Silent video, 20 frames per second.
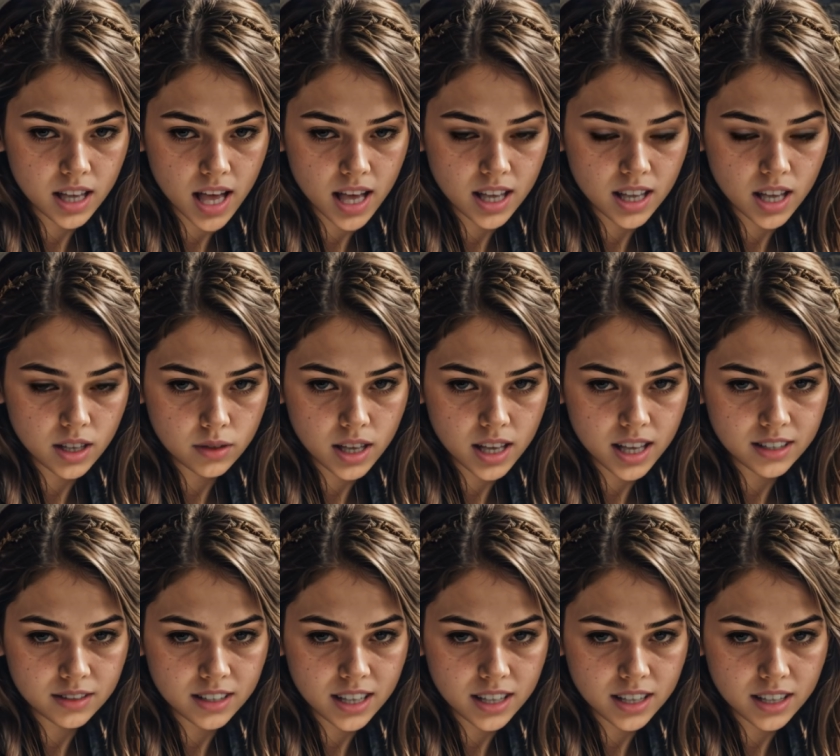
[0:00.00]
She
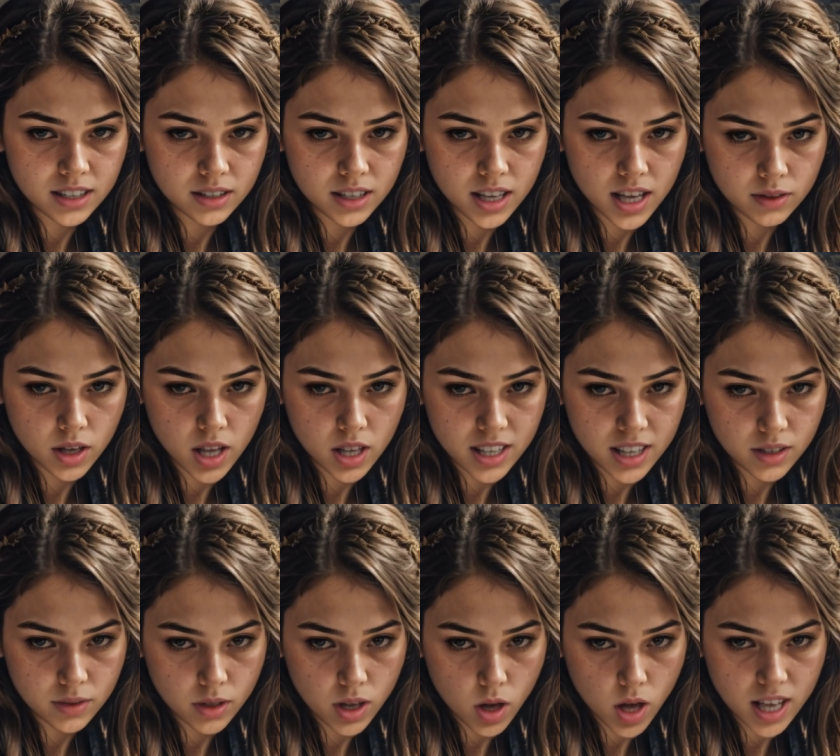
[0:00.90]
believes the three most
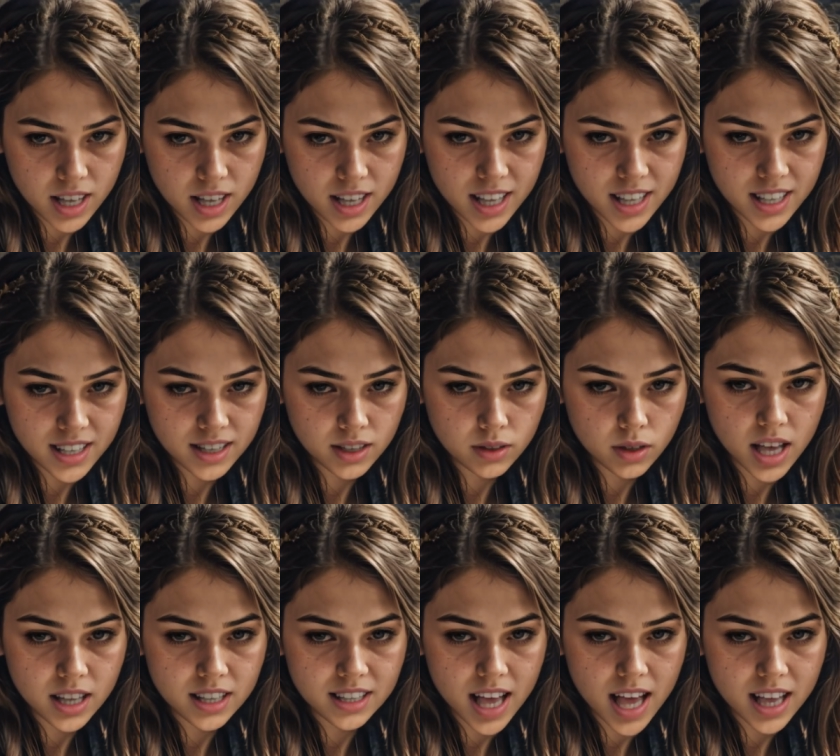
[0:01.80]
important things to
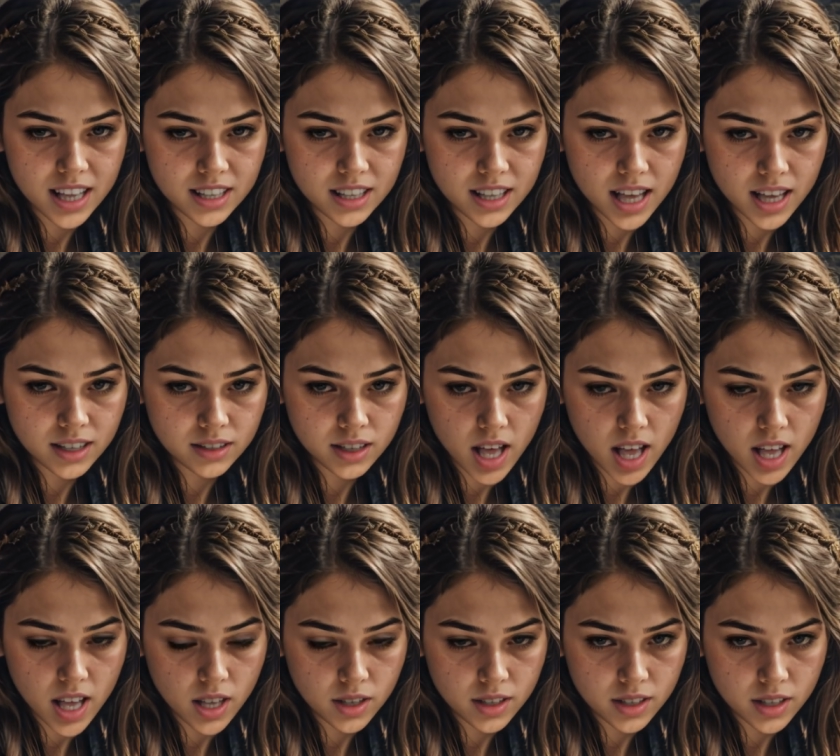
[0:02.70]
maintain in life
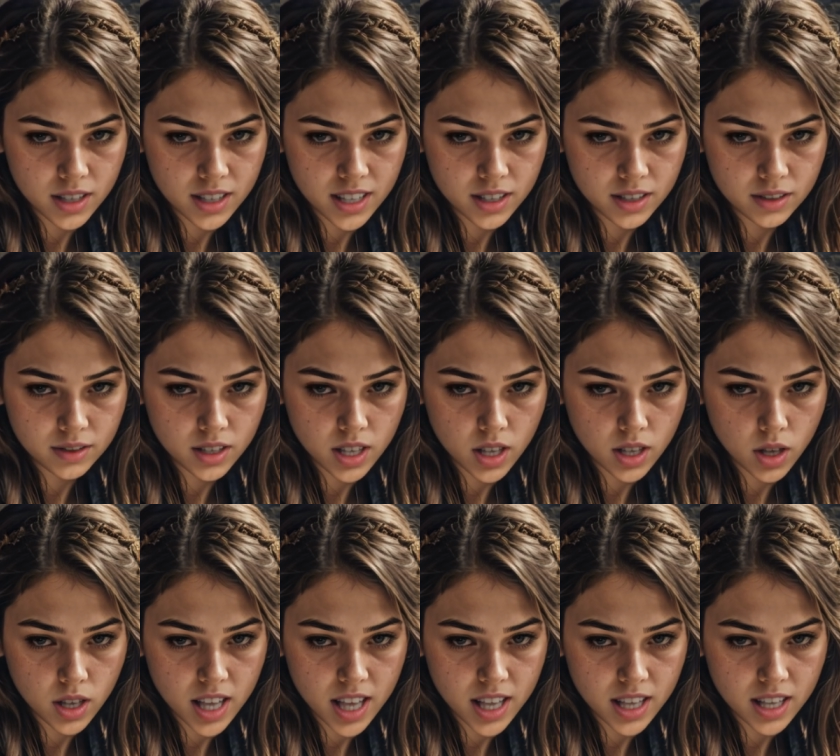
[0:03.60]
are
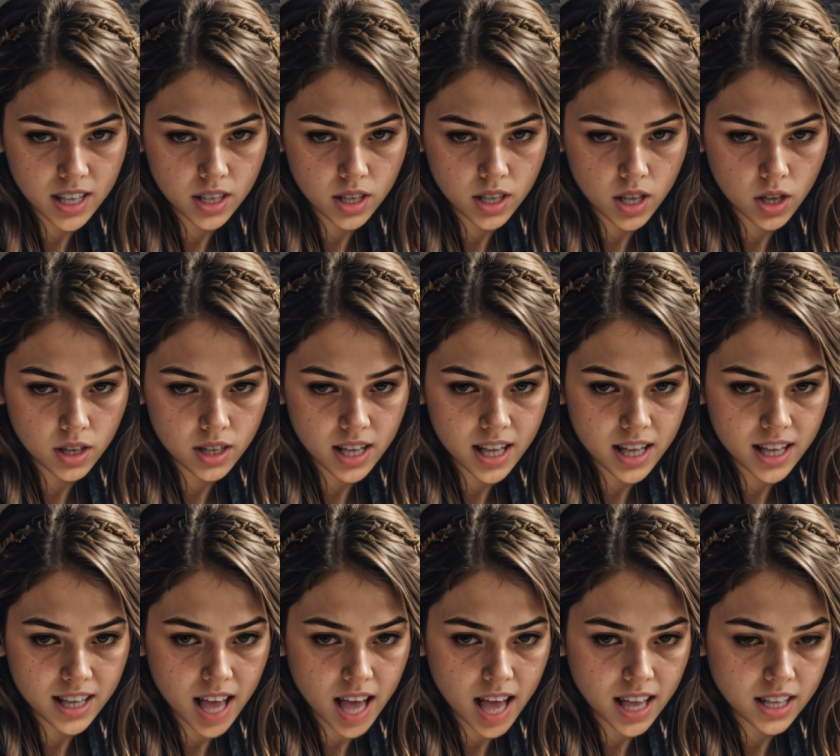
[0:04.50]
food,
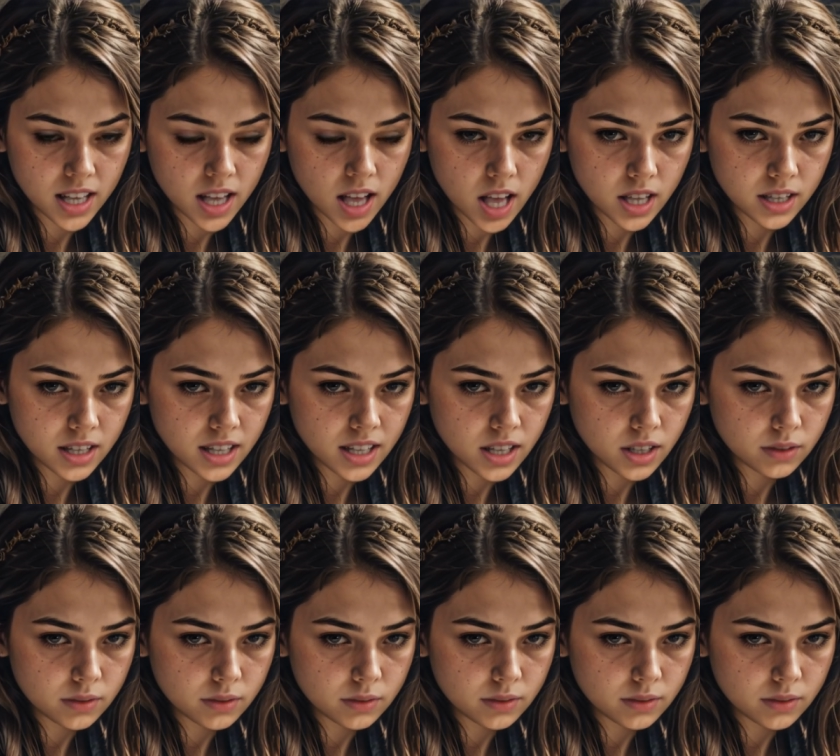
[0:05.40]
clothing, and shelter.
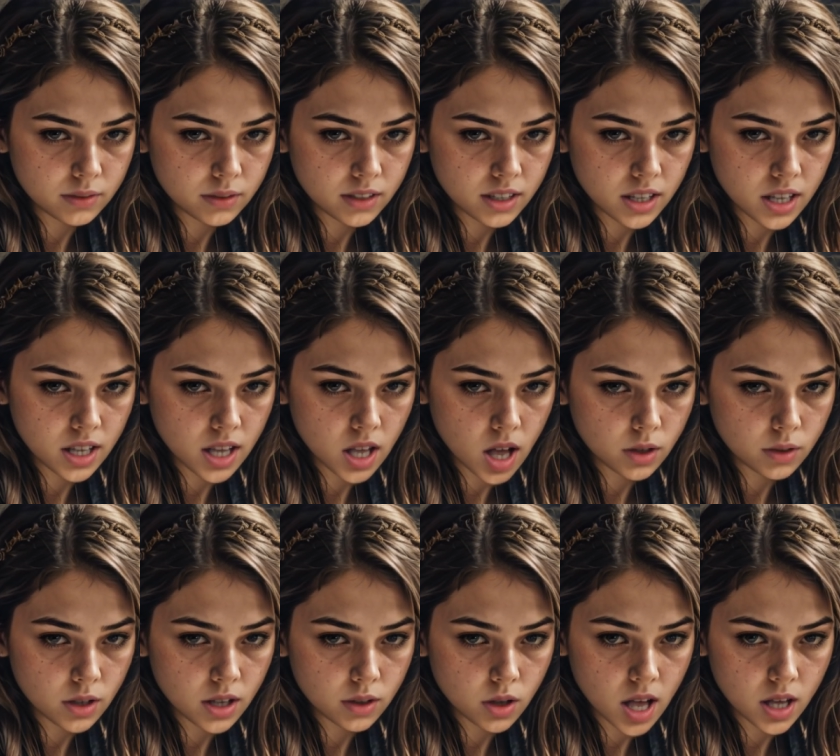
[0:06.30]

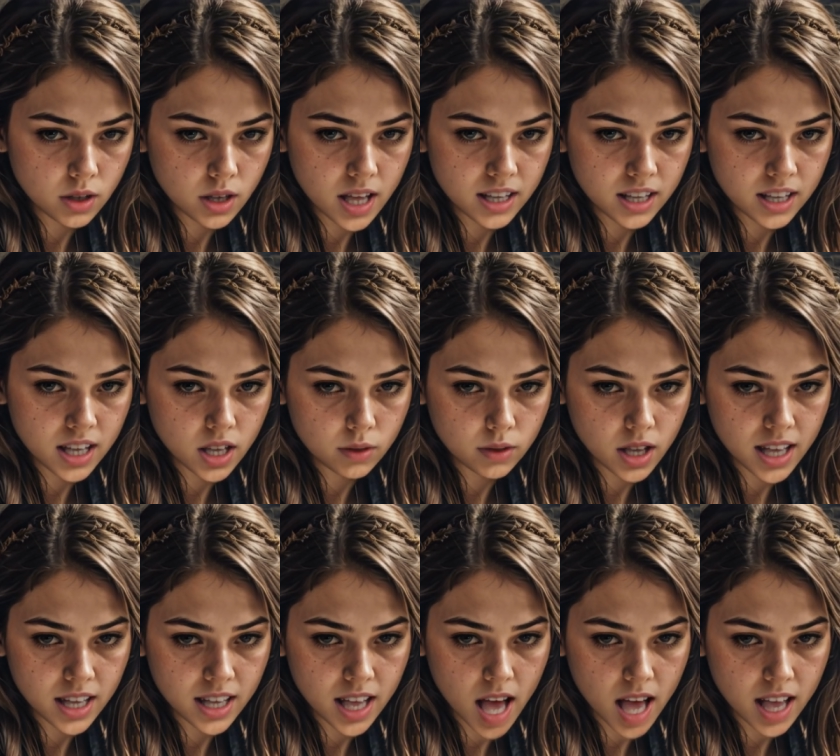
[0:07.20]
My mom has taught me
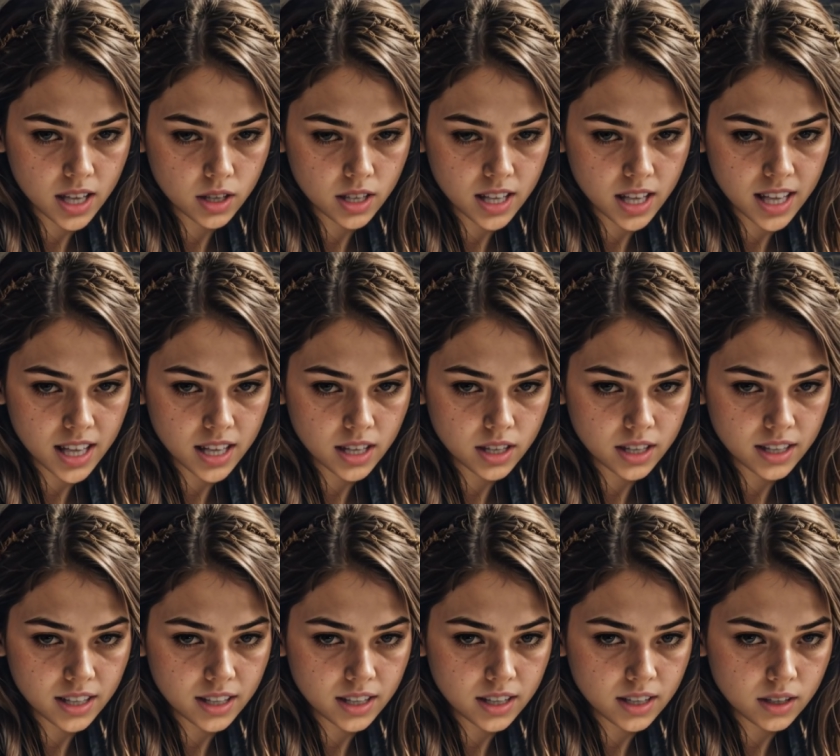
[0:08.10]
a lot over the
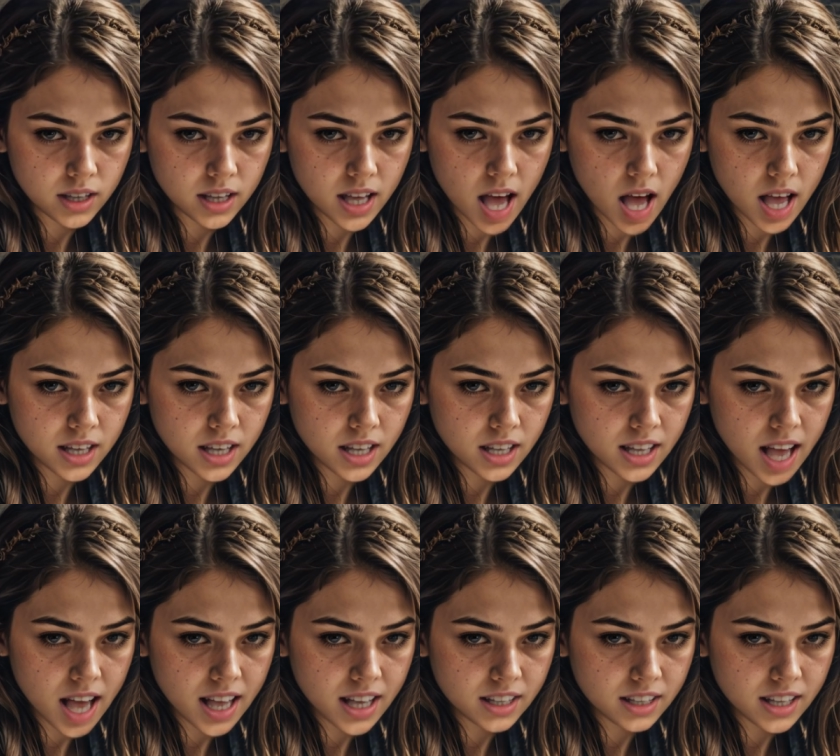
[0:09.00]
years. I just
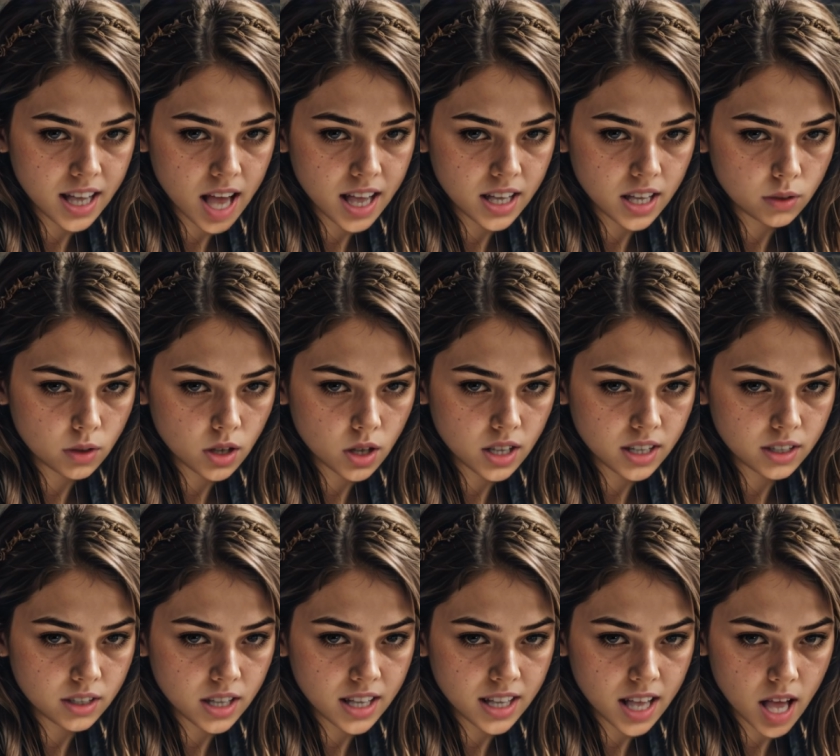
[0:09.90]
can't stand her most
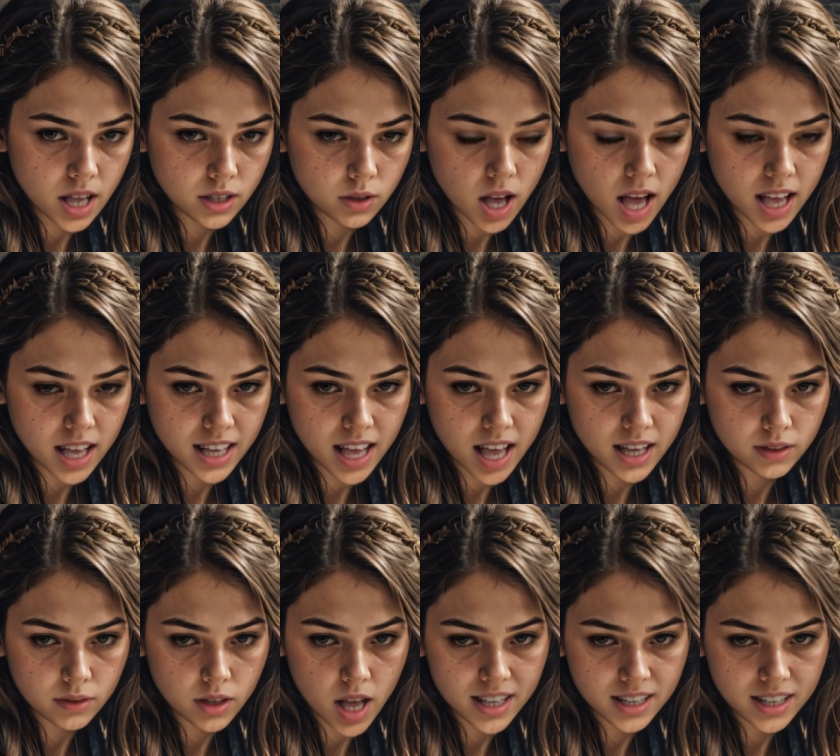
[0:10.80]
of the time, but I can't
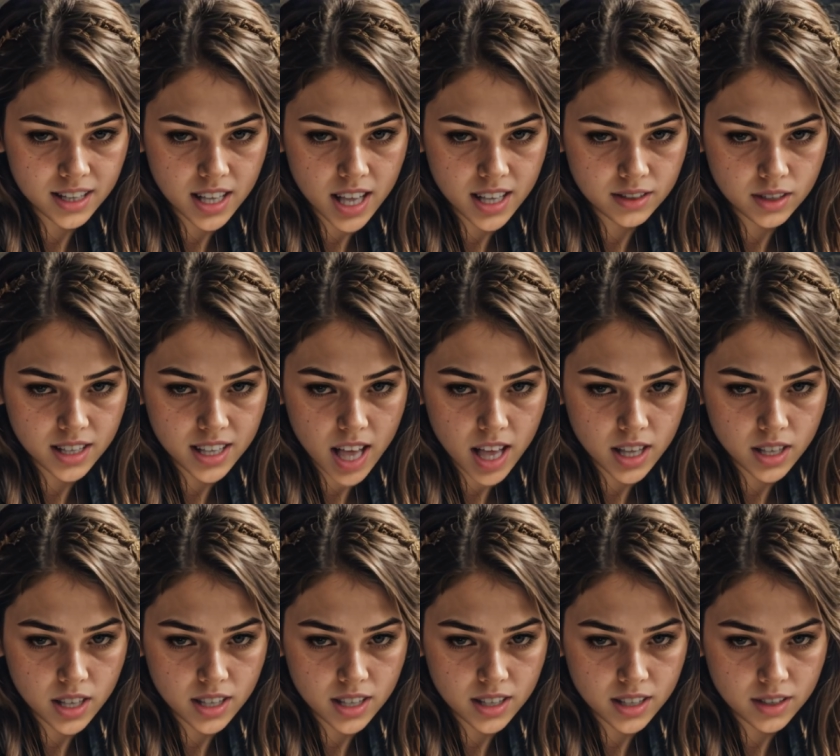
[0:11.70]
imagine life without
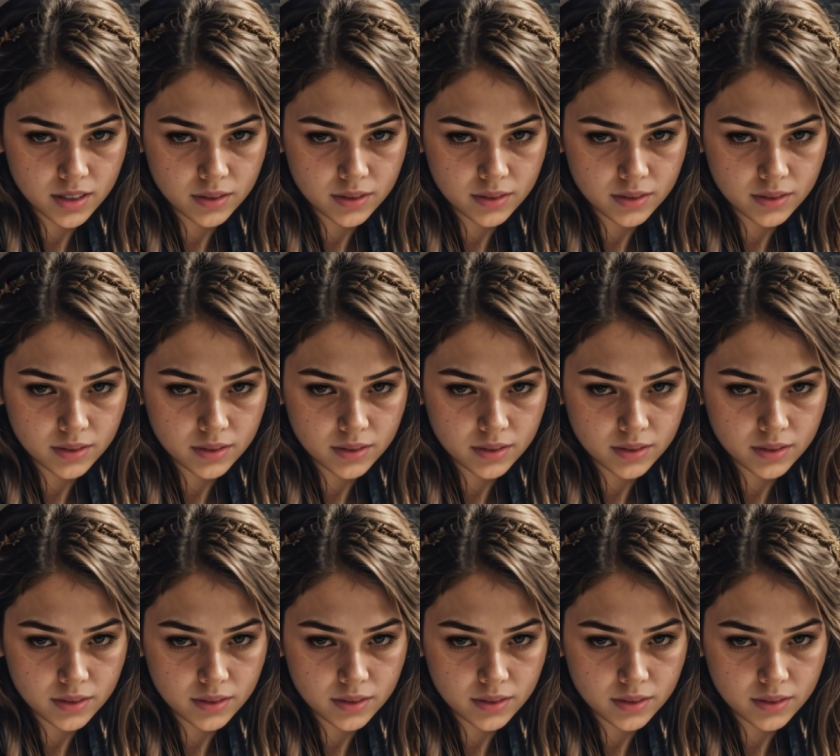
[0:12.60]
her.